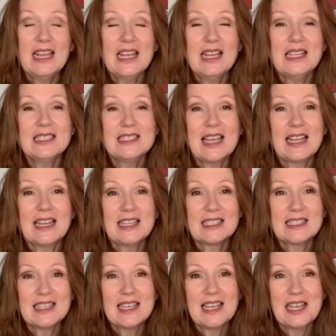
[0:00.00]
it's
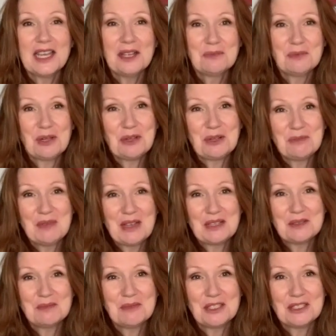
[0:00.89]
Alex here and welcome
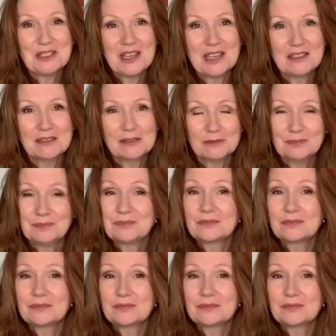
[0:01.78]
back to my channel.